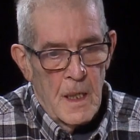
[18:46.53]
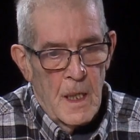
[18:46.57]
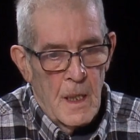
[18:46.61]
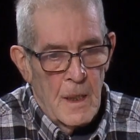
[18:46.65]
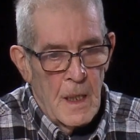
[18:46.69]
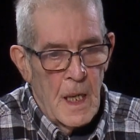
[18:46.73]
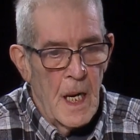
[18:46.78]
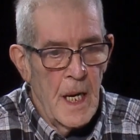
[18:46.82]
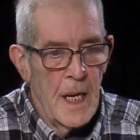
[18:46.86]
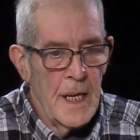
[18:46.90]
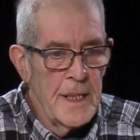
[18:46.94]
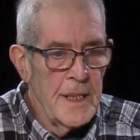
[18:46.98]

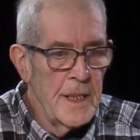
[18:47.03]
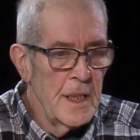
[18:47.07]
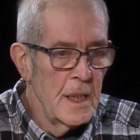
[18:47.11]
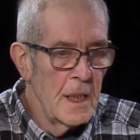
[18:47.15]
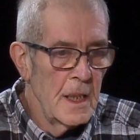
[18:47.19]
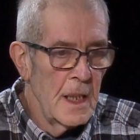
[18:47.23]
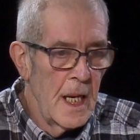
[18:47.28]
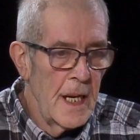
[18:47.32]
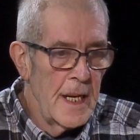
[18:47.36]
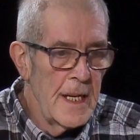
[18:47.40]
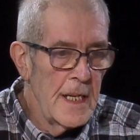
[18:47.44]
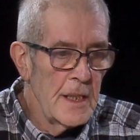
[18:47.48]

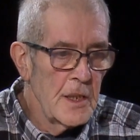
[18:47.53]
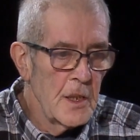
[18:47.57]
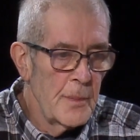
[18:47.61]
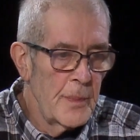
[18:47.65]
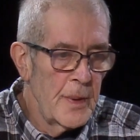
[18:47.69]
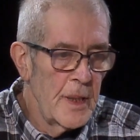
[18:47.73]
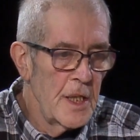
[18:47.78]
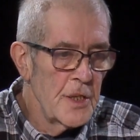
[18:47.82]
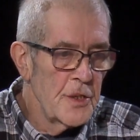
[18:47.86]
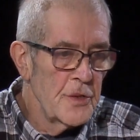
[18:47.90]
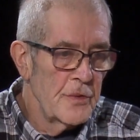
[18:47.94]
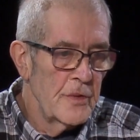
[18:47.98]
I had the
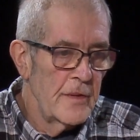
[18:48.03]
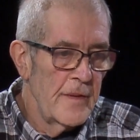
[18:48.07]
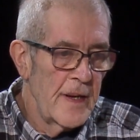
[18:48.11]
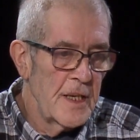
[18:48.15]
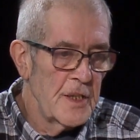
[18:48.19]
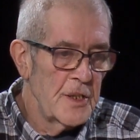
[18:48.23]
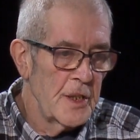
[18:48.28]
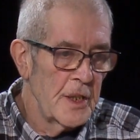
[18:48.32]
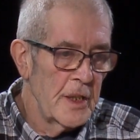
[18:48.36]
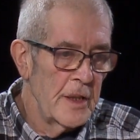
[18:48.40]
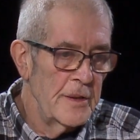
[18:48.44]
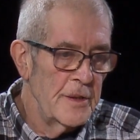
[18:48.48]
pleasure of
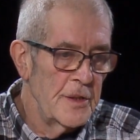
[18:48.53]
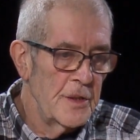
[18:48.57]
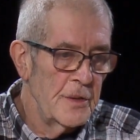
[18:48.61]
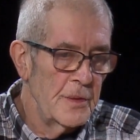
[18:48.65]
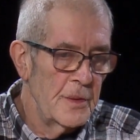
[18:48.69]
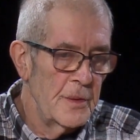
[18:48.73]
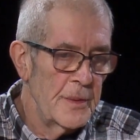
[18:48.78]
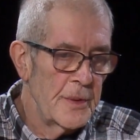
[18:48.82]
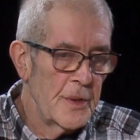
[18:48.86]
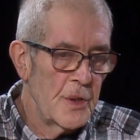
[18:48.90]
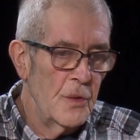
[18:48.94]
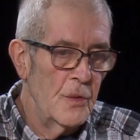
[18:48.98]
actually going to
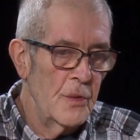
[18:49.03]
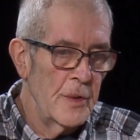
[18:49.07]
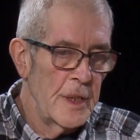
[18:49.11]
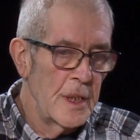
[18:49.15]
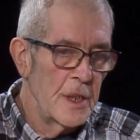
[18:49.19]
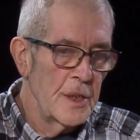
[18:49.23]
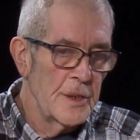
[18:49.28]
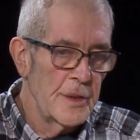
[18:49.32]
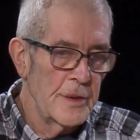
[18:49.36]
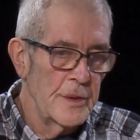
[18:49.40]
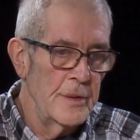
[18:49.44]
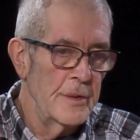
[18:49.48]
a
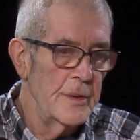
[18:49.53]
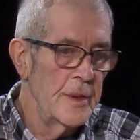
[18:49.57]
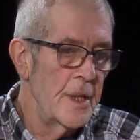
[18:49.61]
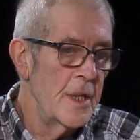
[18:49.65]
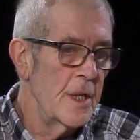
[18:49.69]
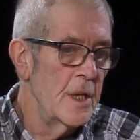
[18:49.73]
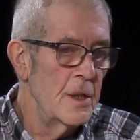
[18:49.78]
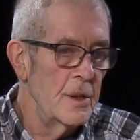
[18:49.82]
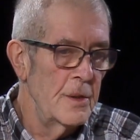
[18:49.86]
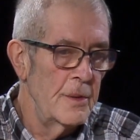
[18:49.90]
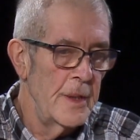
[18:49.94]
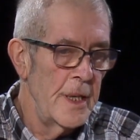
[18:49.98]
recording
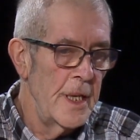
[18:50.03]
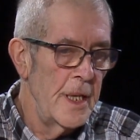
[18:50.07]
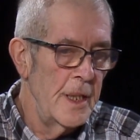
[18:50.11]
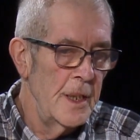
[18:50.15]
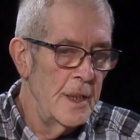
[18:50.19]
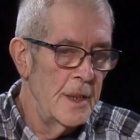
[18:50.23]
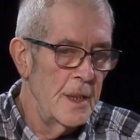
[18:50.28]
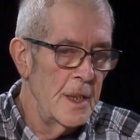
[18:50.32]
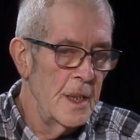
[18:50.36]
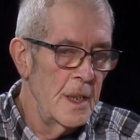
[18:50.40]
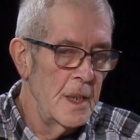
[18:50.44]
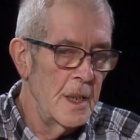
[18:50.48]
studio
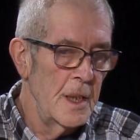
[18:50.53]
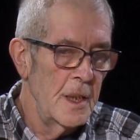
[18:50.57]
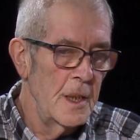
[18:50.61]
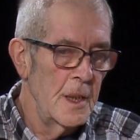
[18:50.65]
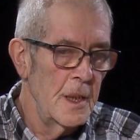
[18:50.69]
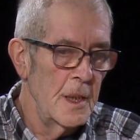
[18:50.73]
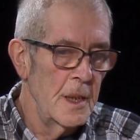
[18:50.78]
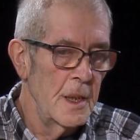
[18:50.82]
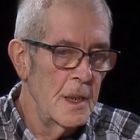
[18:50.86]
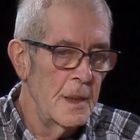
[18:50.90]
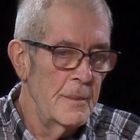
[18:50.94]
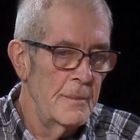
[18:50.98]
in,
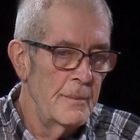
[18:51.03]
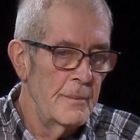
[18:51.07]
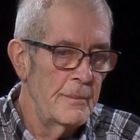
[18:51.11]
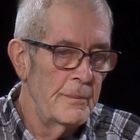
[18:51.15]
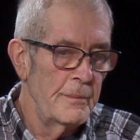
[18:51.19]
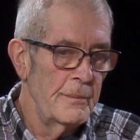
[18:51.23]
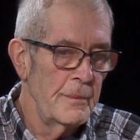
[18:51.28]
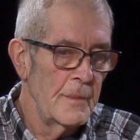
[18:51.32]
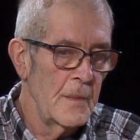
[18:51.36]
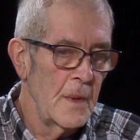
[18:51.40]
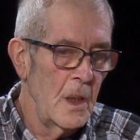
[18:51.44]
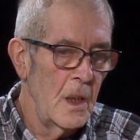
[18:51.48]

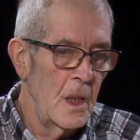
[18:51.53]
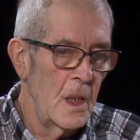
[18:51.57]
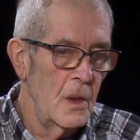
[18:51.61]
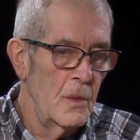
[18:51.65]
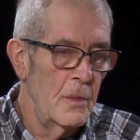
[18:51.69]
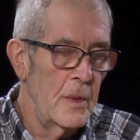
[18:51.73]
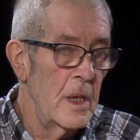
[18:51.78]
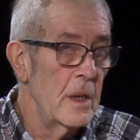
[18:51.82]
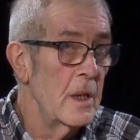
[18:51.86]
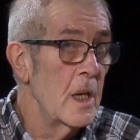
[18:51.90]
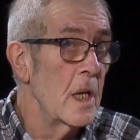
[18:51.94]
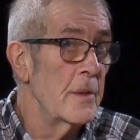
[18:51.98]

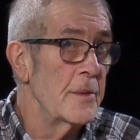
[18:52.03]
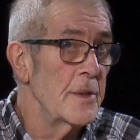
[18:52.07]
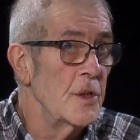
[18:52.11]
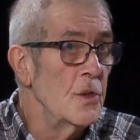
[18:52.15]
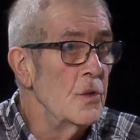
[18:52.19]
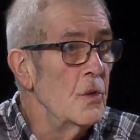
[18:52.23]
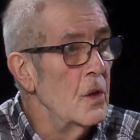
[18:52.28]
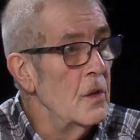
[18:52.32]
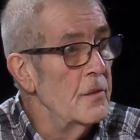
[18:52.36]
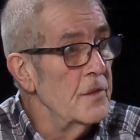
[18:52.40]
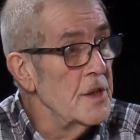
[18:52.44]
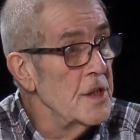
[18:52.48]
where are we,
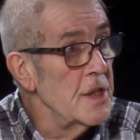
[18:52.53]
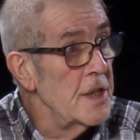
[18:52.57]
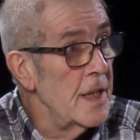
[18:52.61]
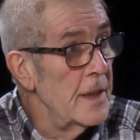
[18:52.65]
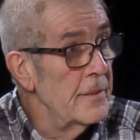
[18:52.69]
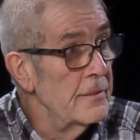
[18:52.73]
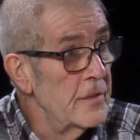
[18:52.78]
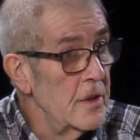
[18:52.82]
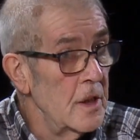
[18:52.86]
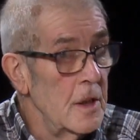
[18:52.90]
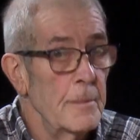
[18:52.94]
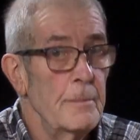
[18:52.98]
northern
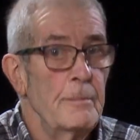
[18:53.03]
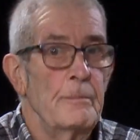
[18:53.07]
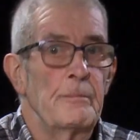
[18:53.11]
Denver.